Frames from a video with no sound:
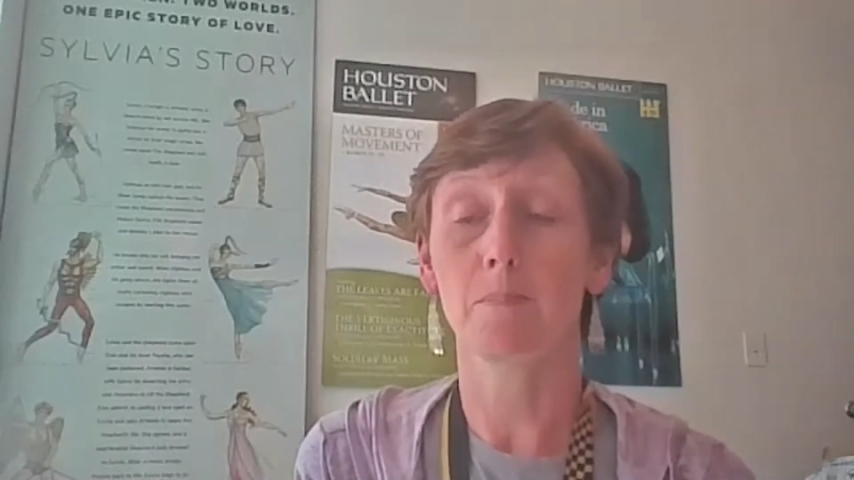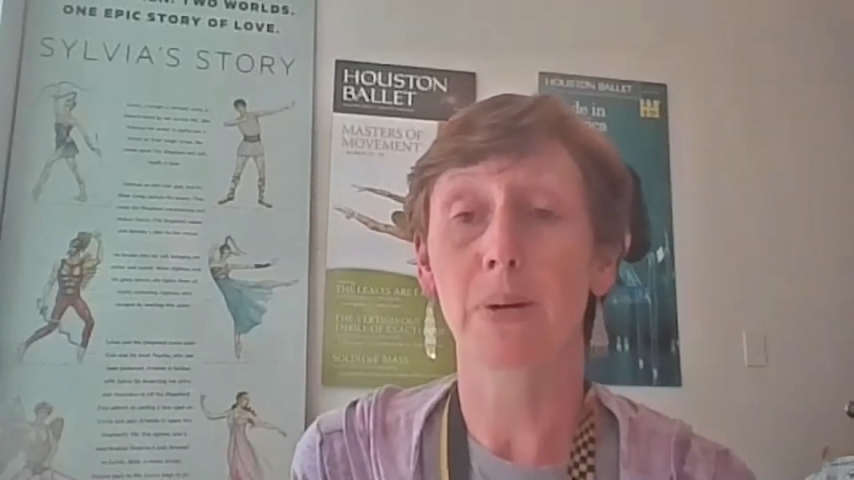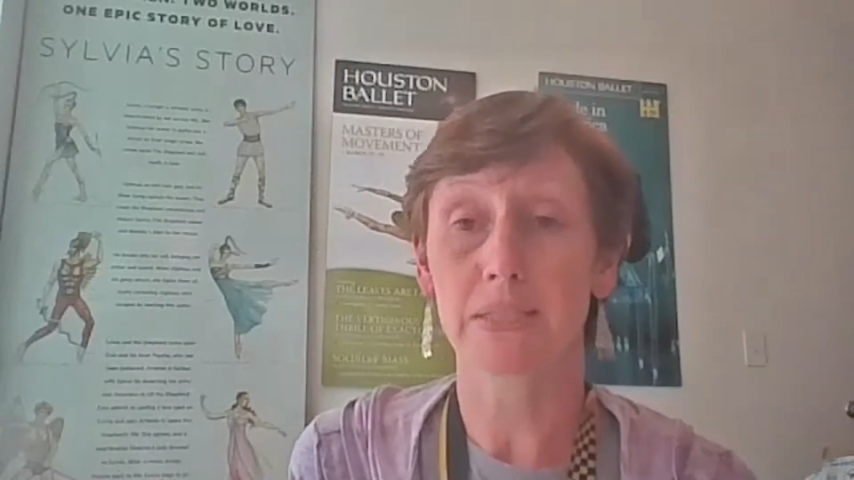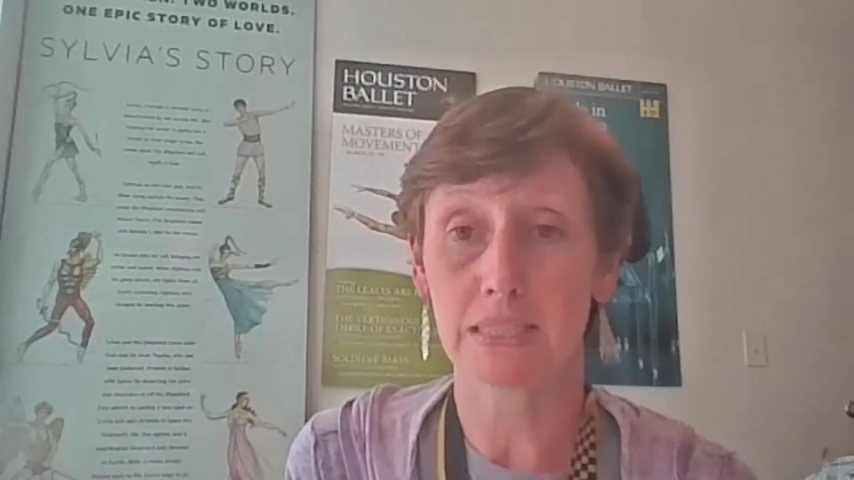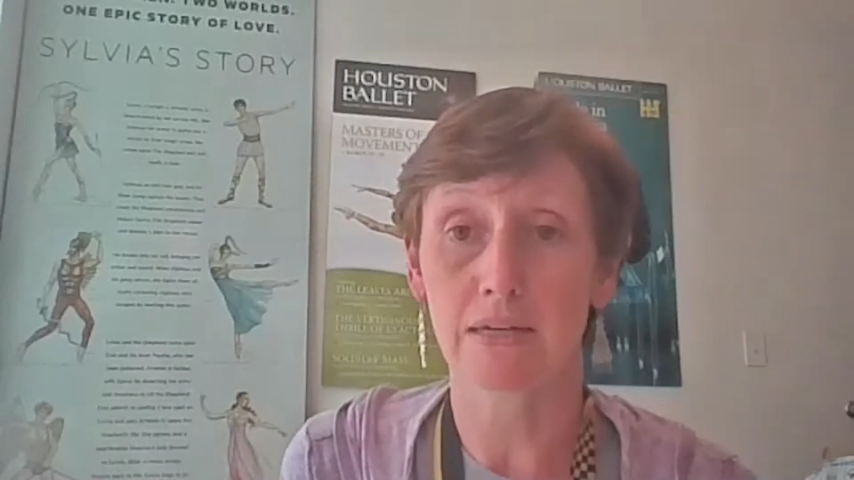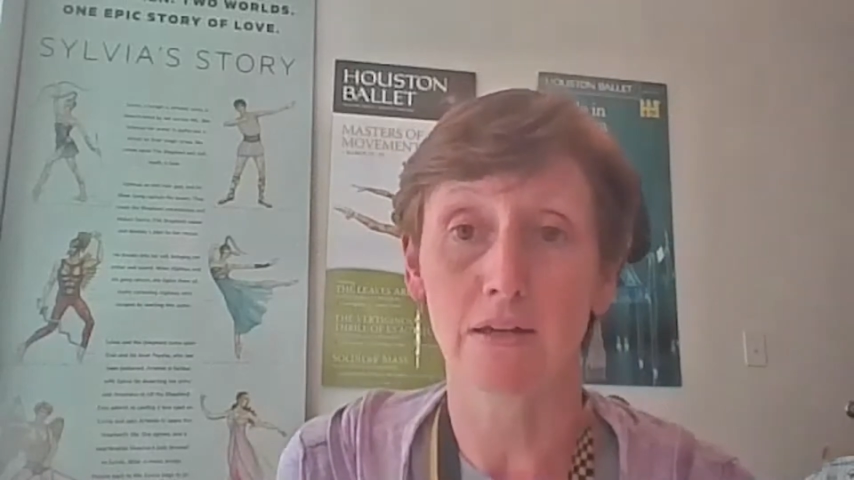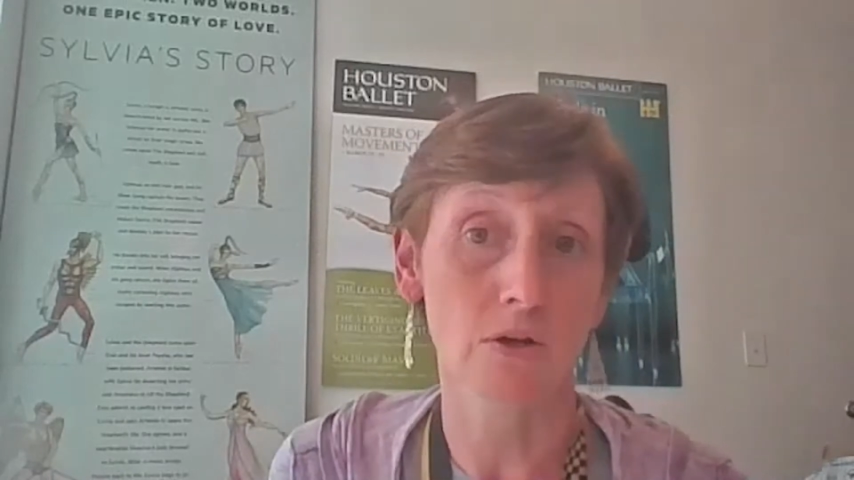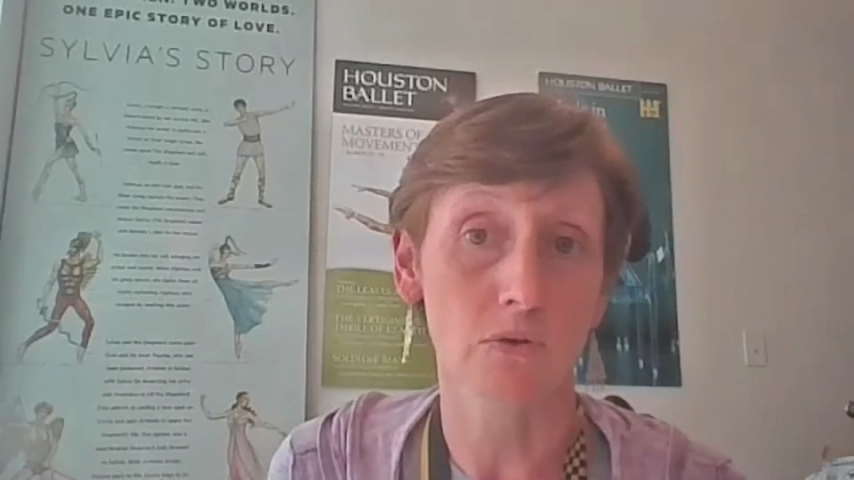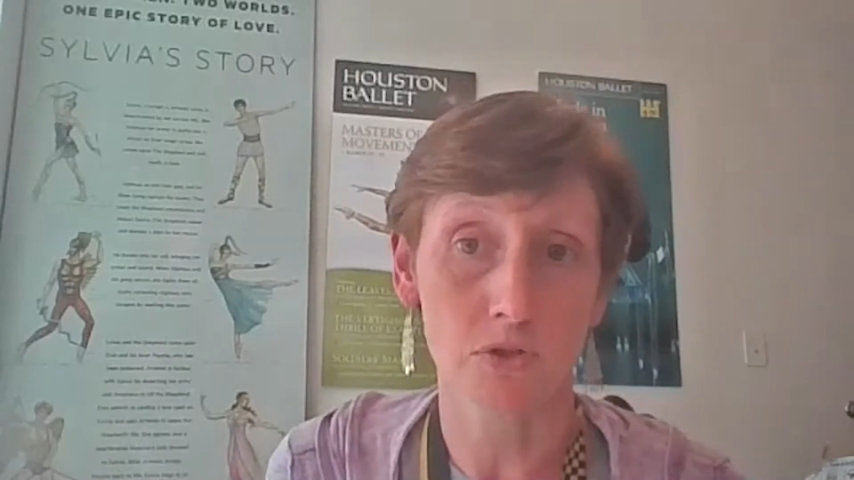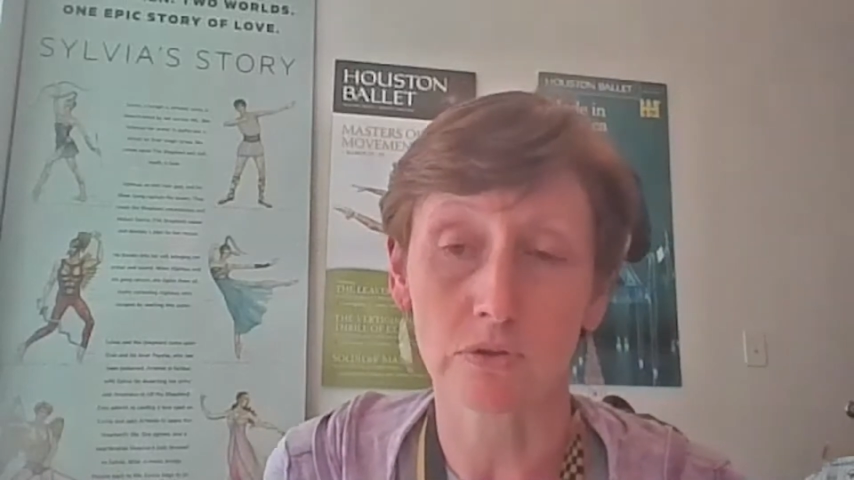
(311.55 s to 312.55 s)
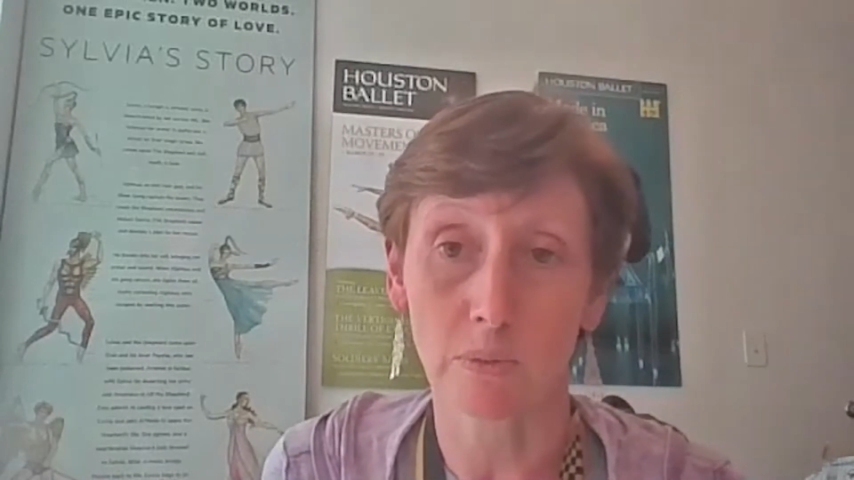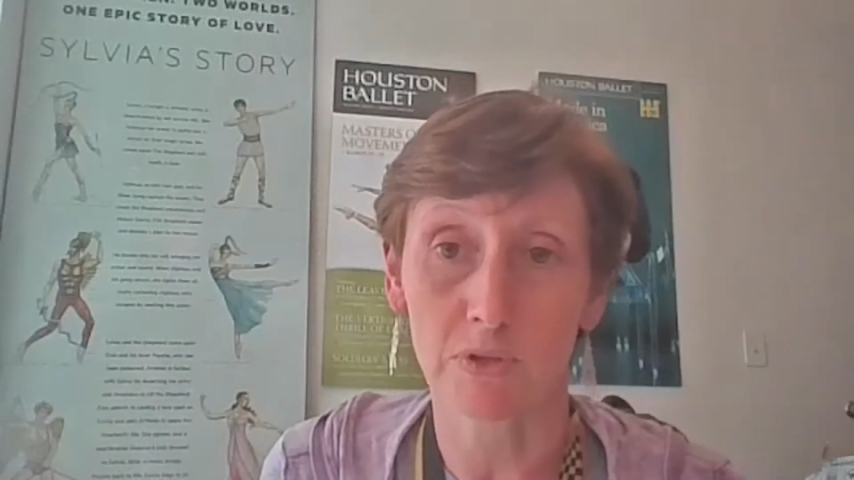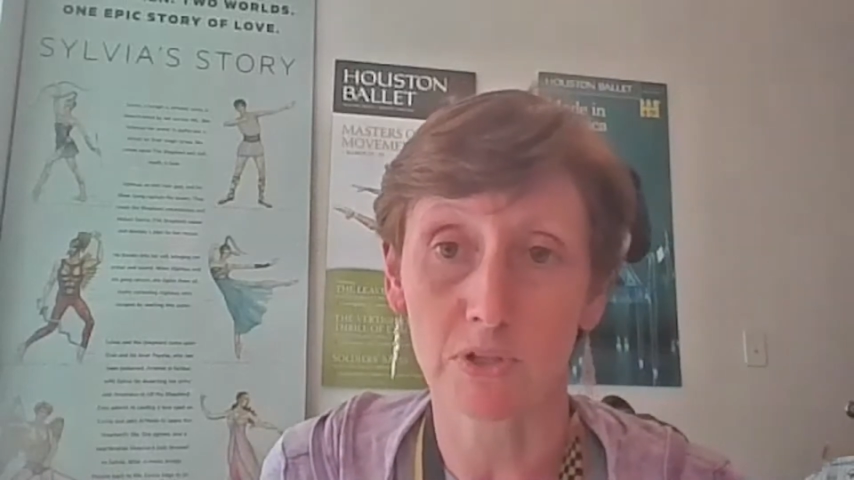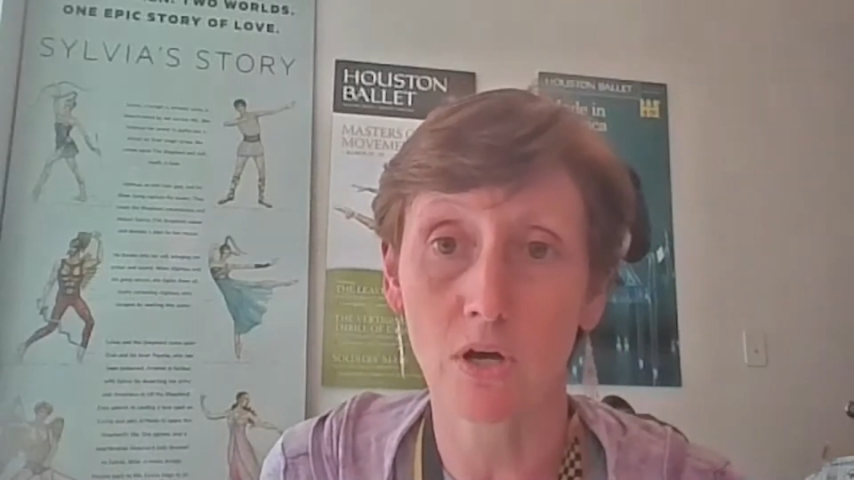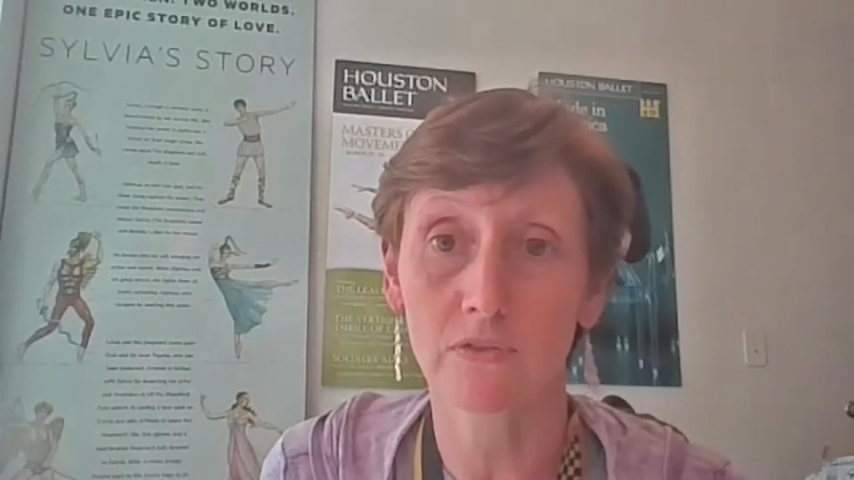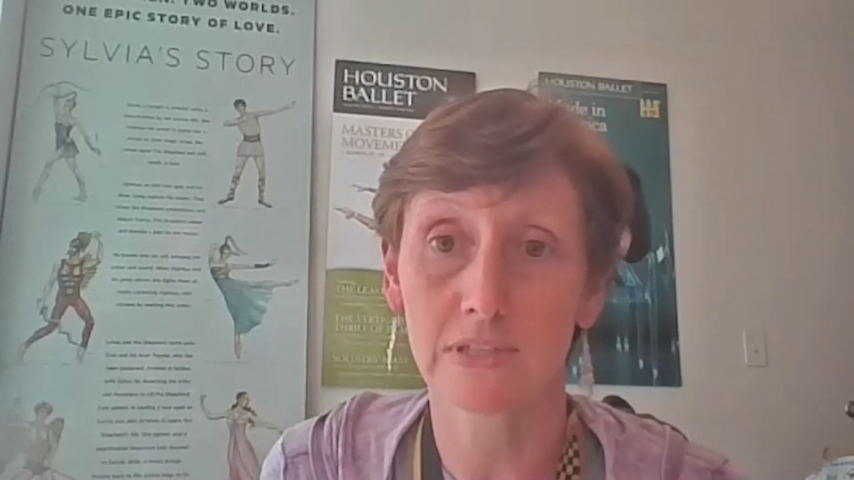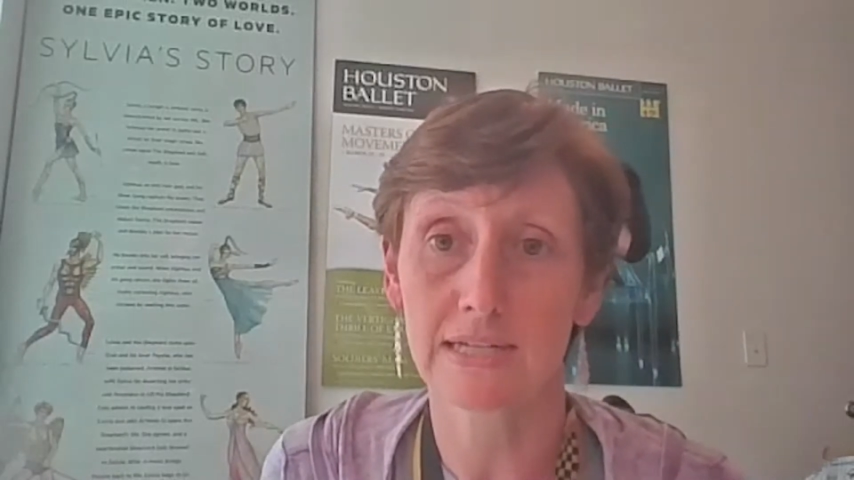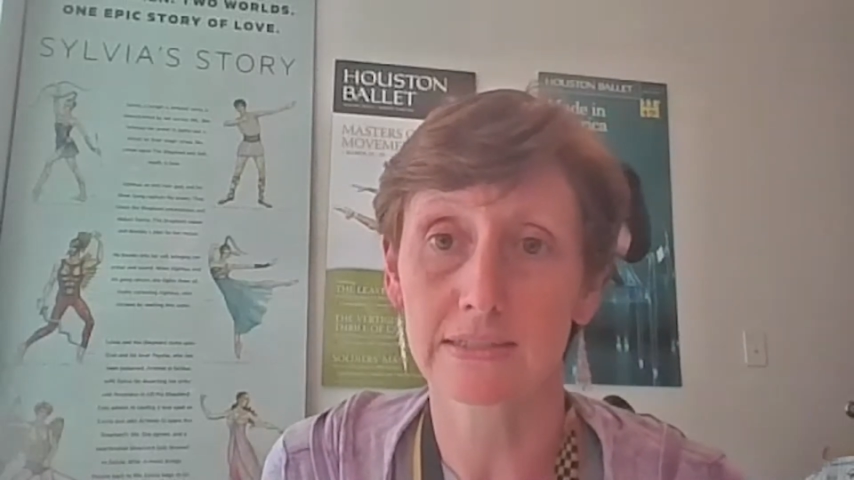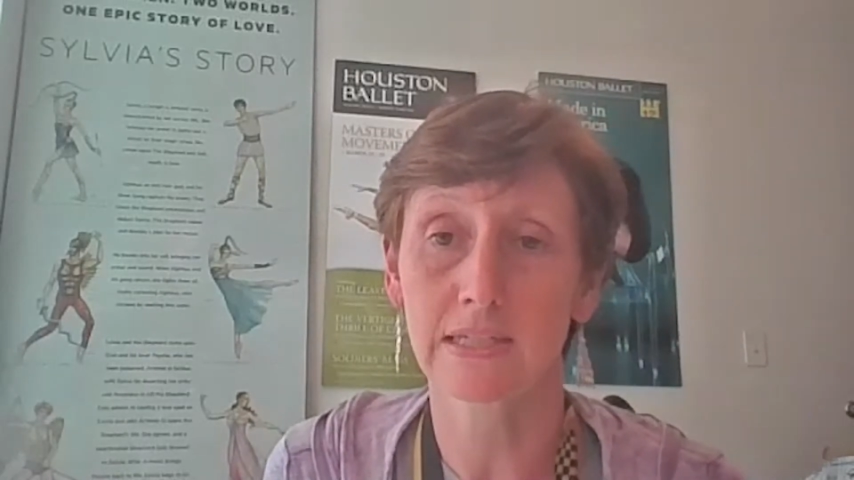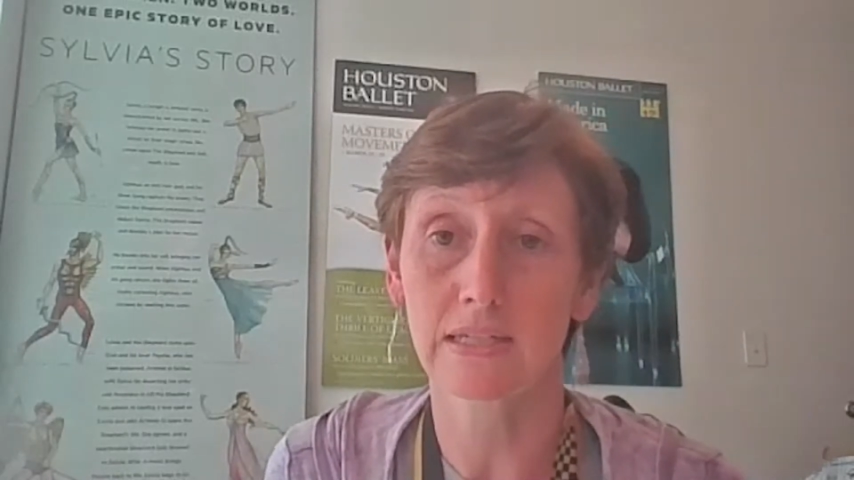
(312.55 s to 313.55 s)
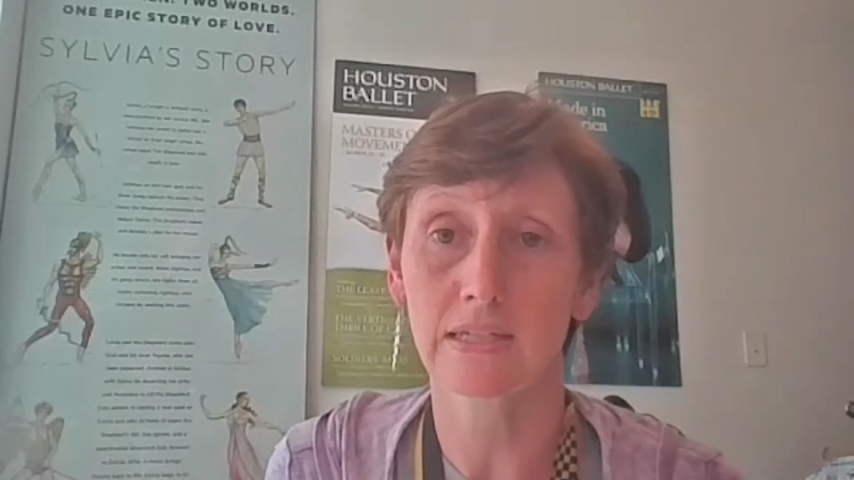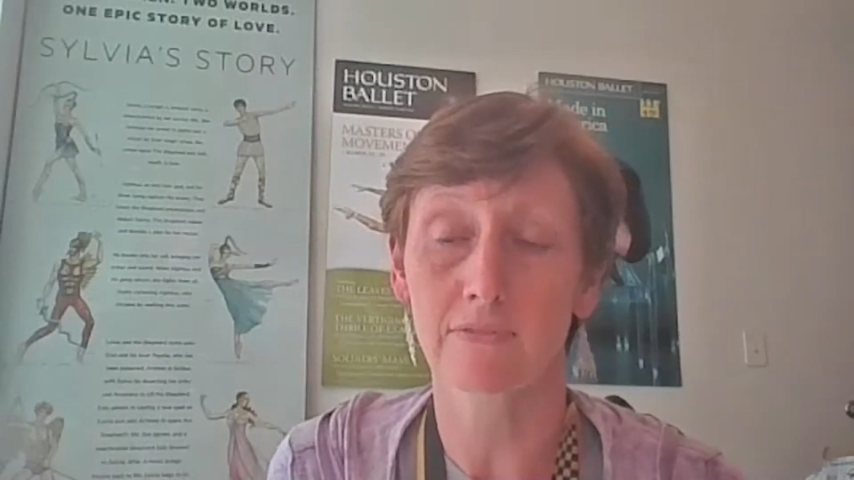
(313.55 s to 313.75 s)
but they, certainly with COVID-19,